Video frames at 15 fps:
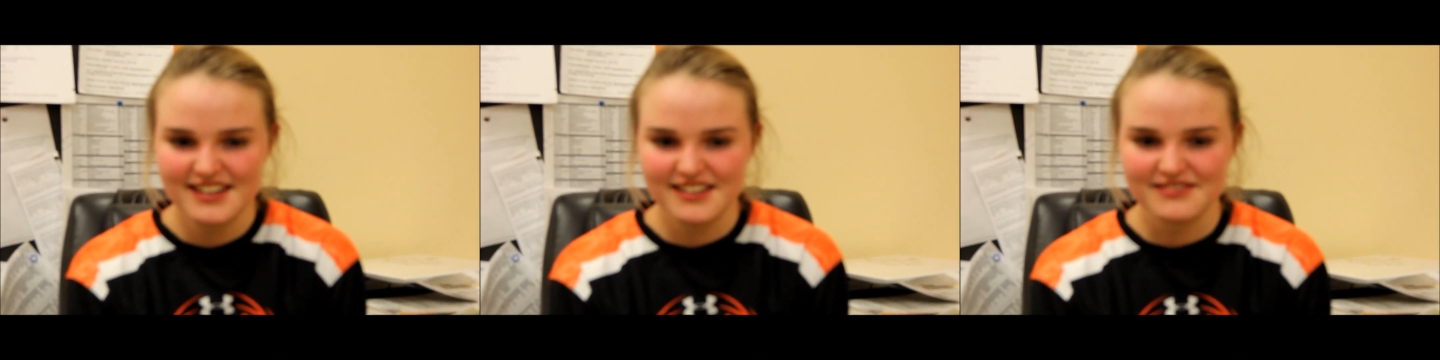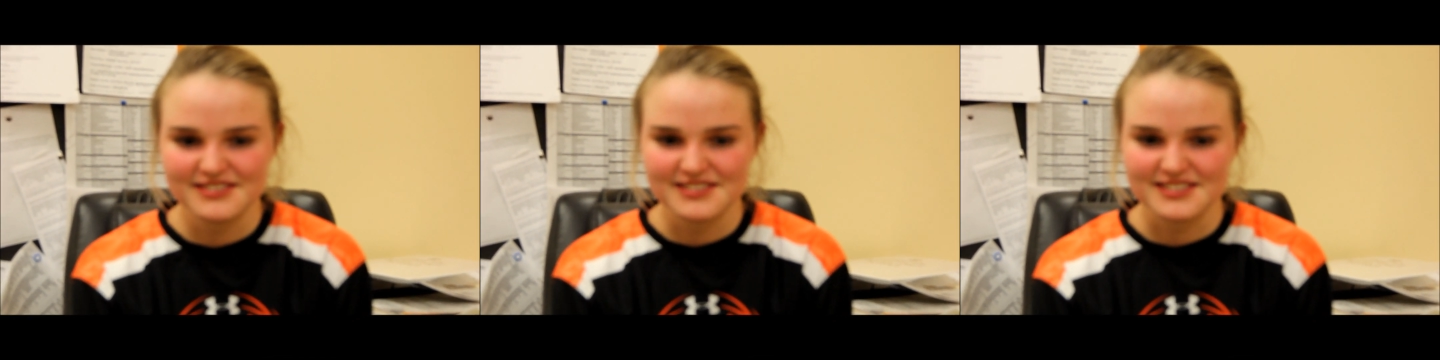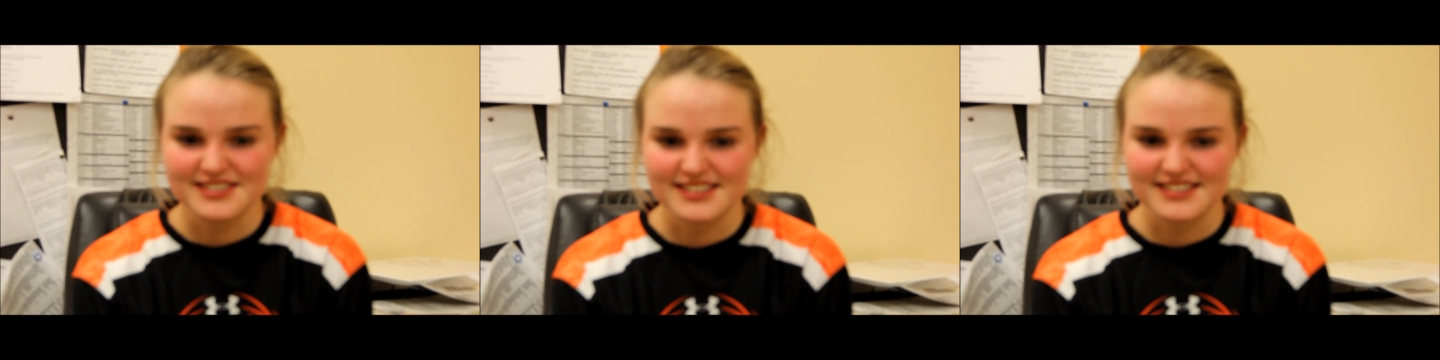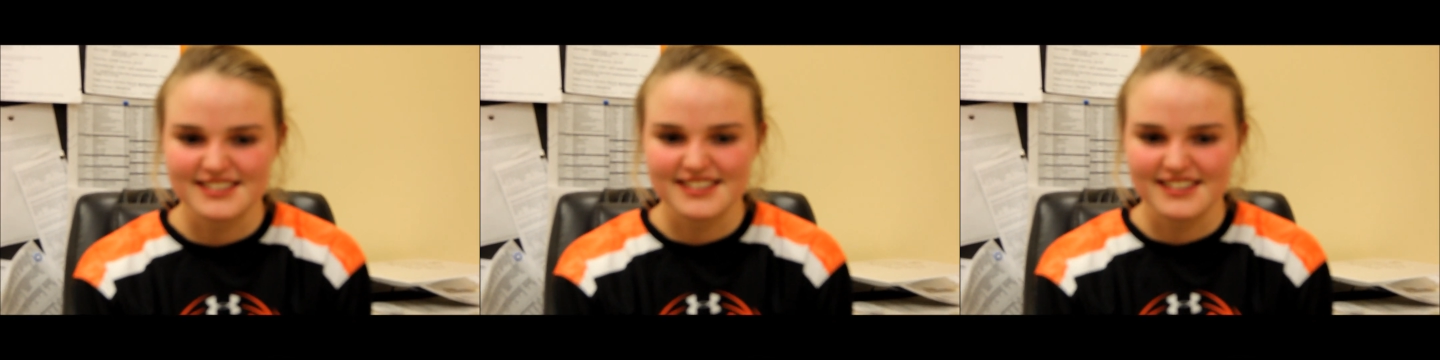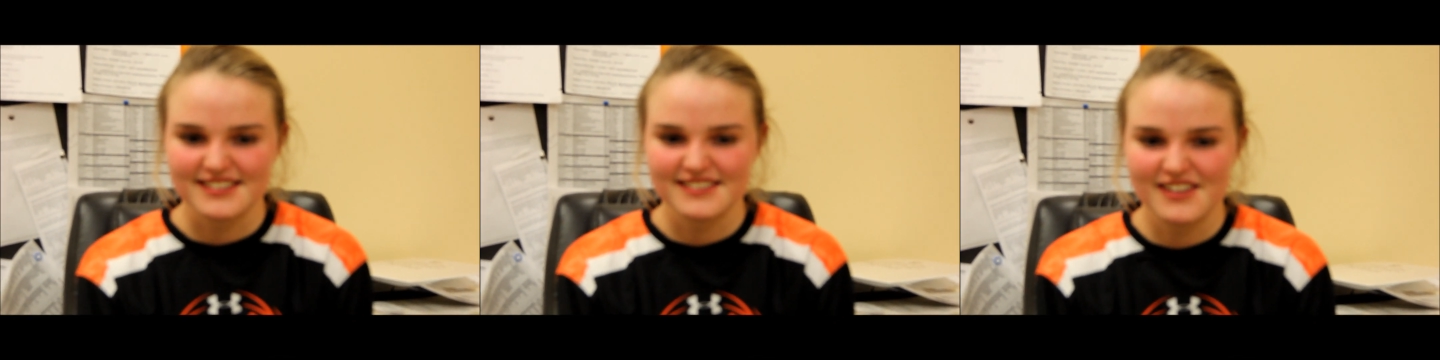of losing,
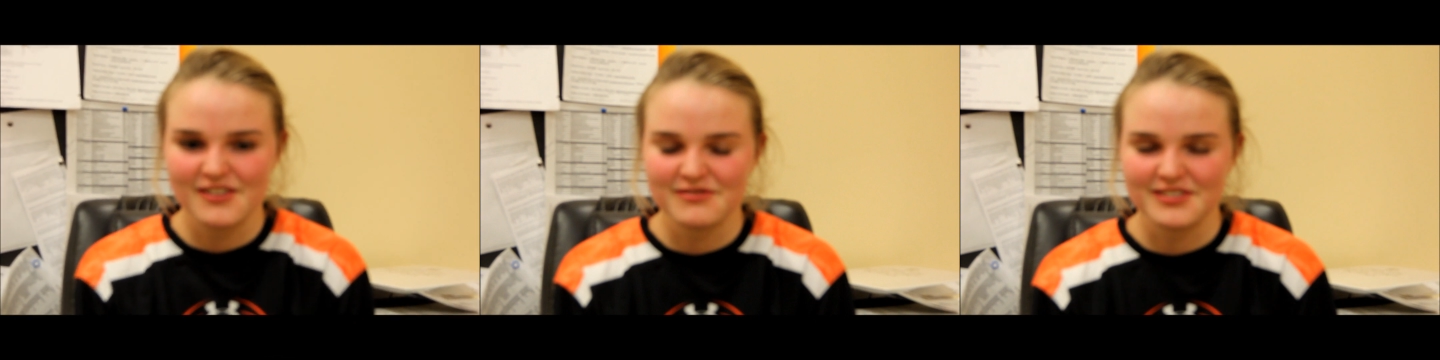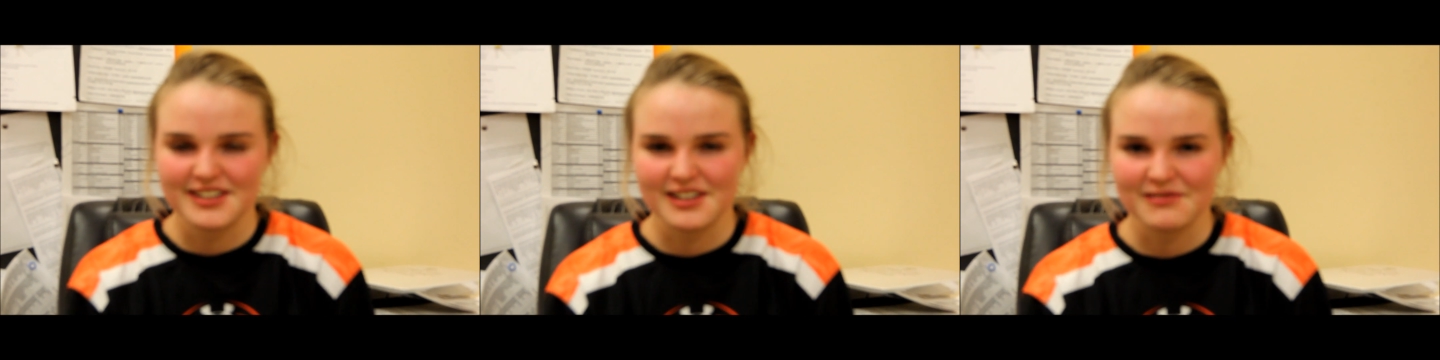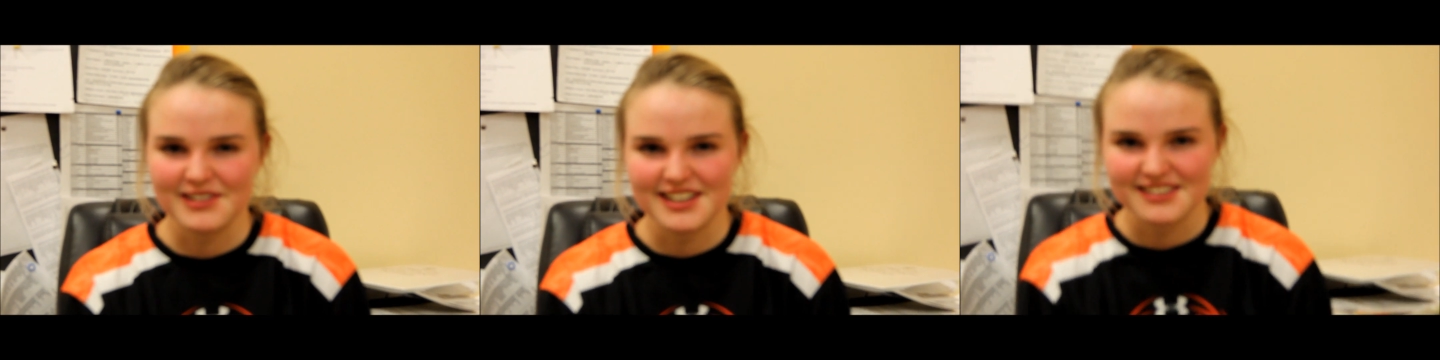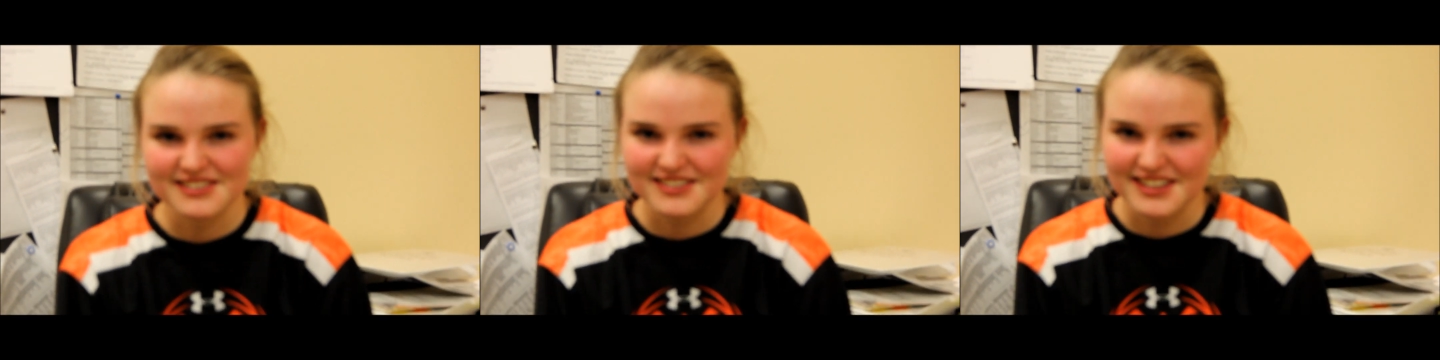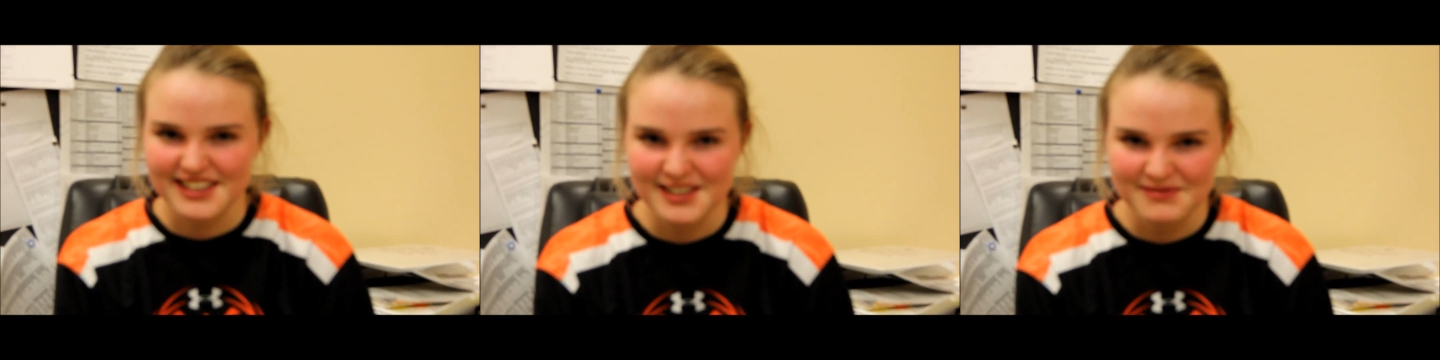so hopefully our winning
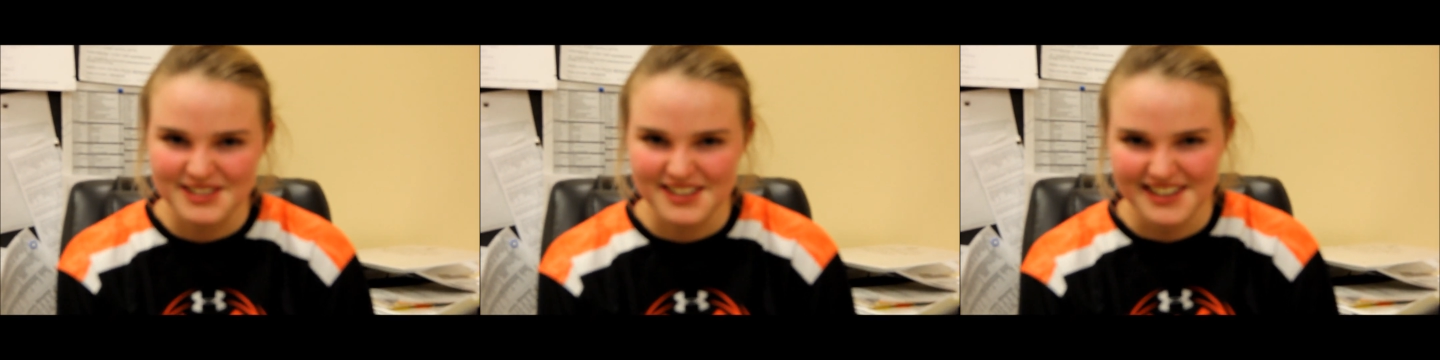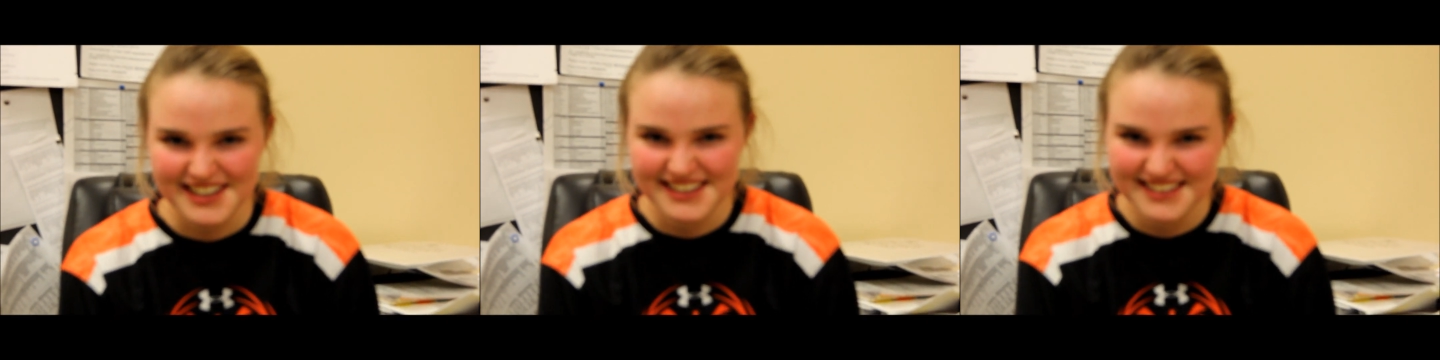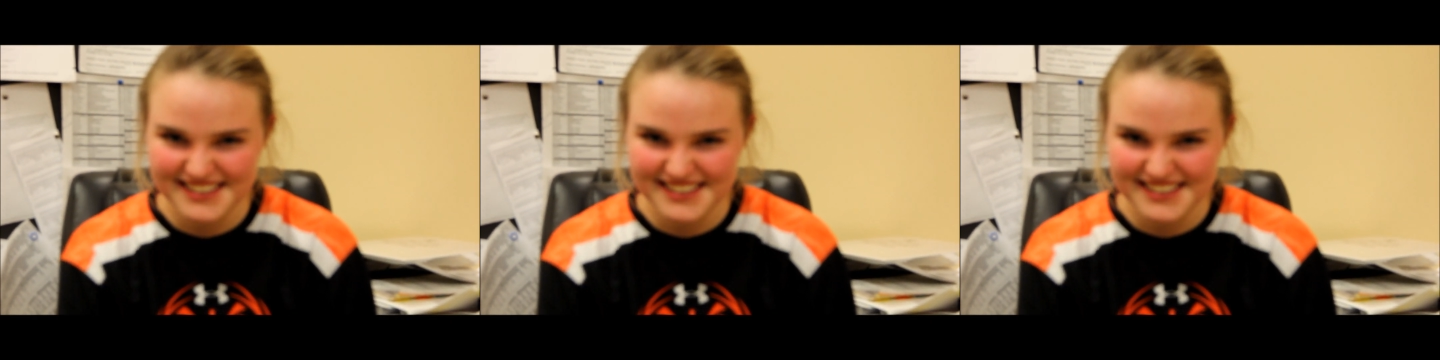streak keeps going.